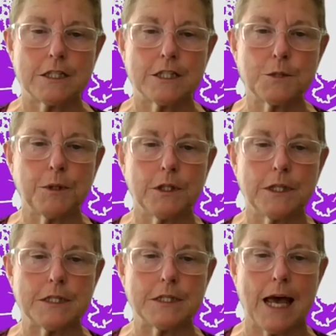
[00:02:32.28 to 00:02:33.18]

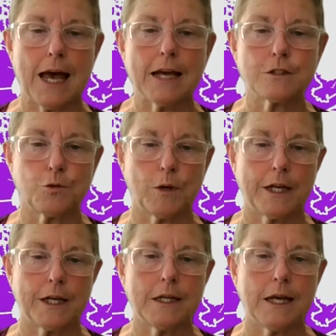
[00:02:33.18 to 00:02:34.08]
disability tax
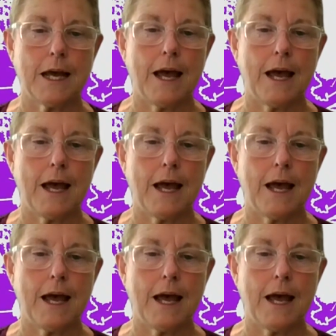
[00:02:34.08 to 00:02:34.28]
credit,